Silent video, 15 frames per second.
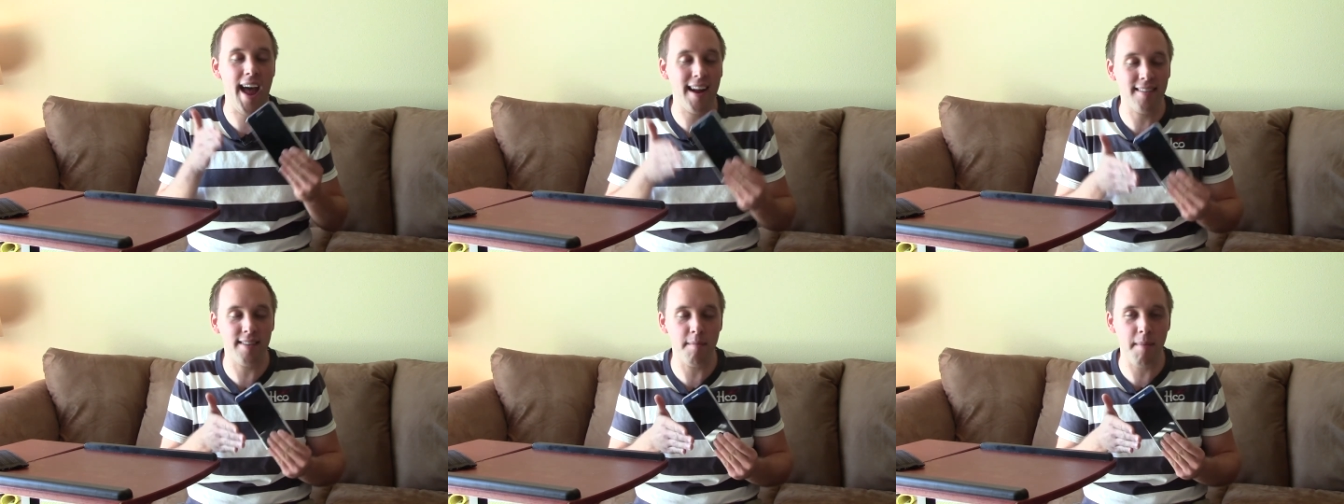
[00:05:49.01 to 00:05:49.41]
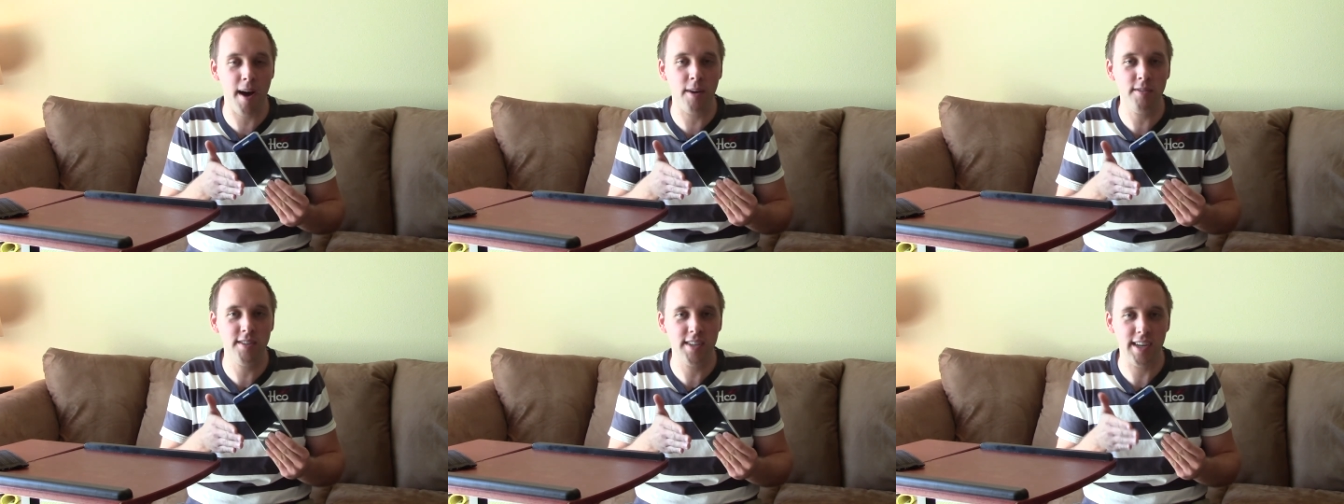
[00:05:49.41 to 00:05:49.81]
X
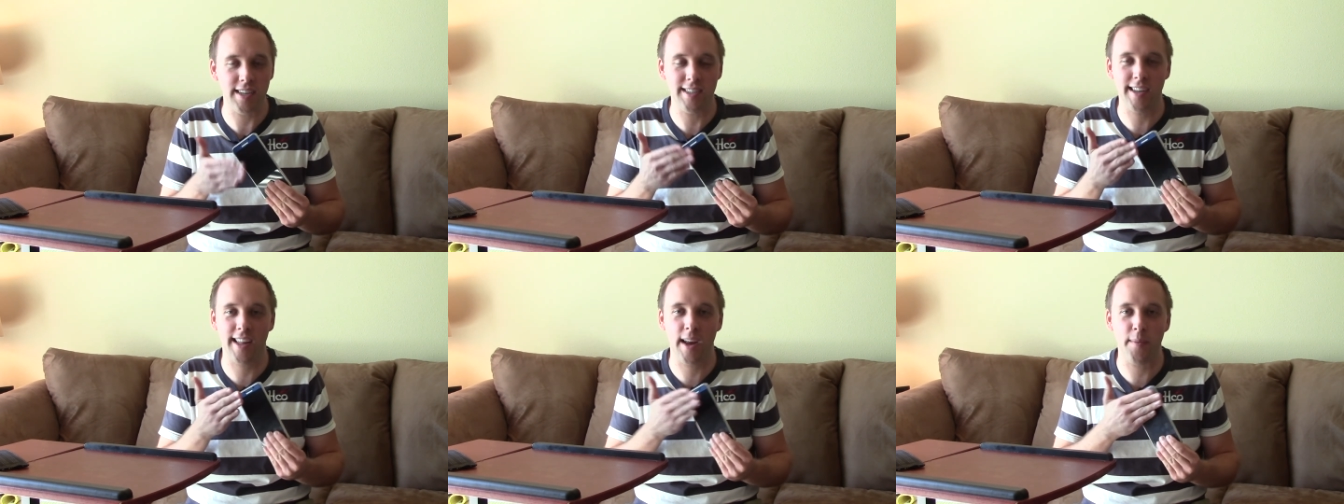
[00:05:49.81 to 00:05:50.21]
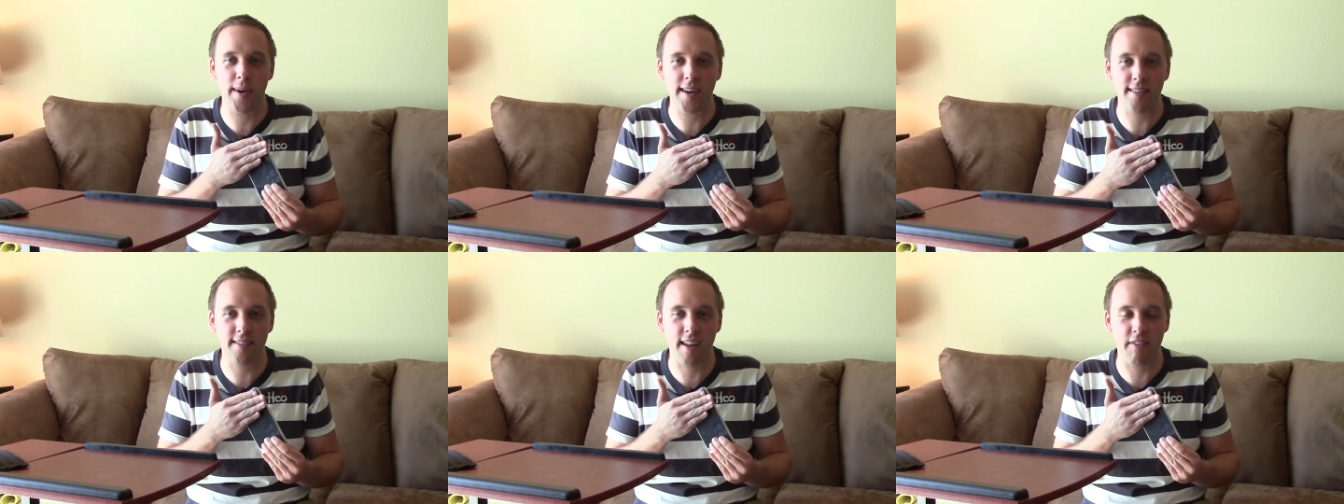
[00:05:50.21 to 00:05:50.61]
amount until I
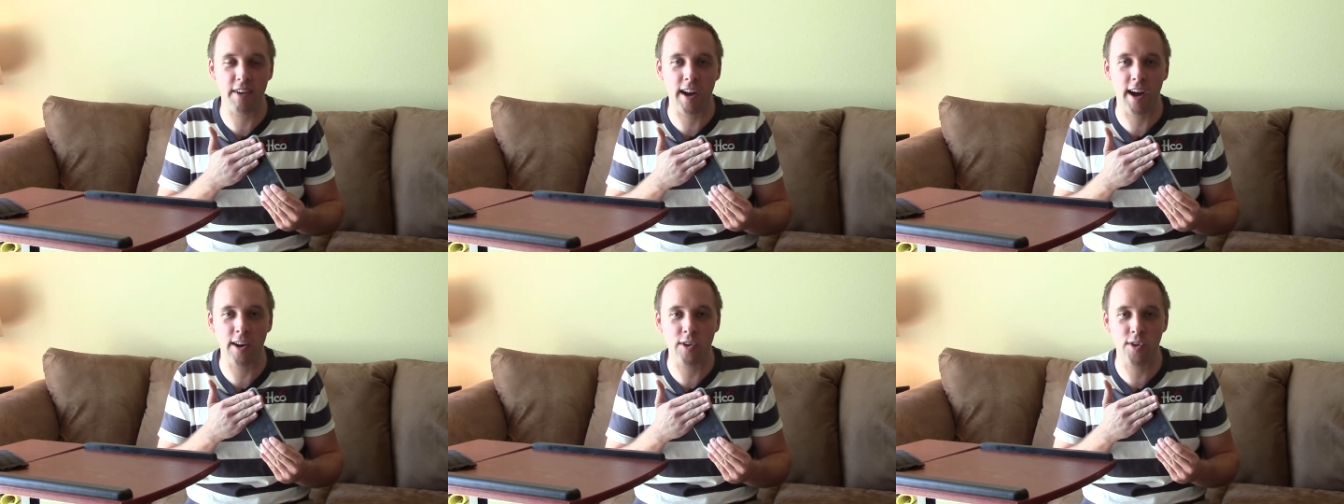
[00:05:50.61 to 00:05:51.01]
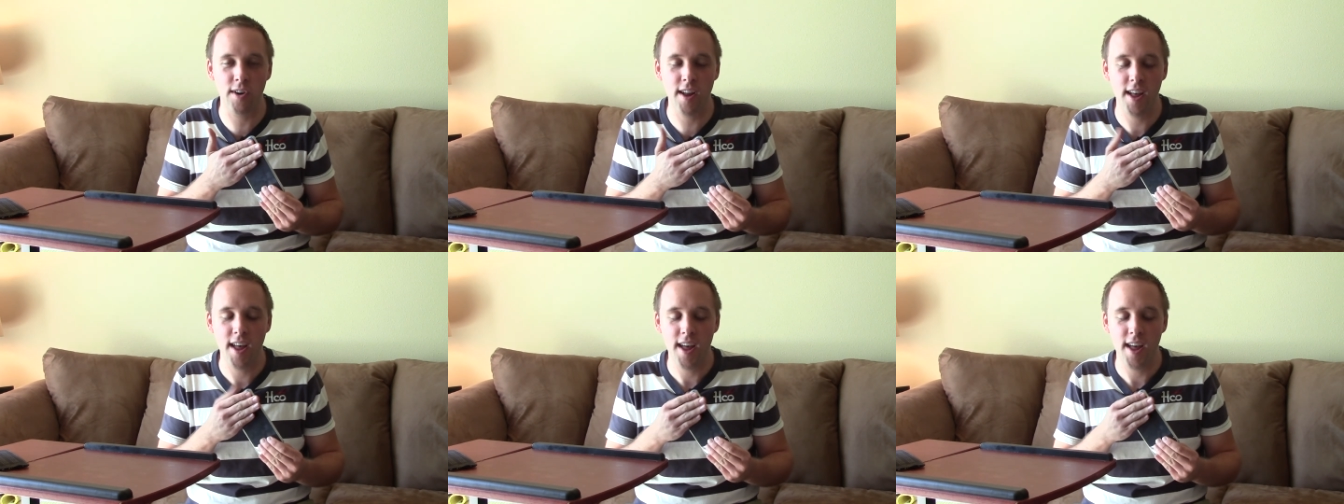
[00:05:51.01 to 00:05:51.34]
reach 700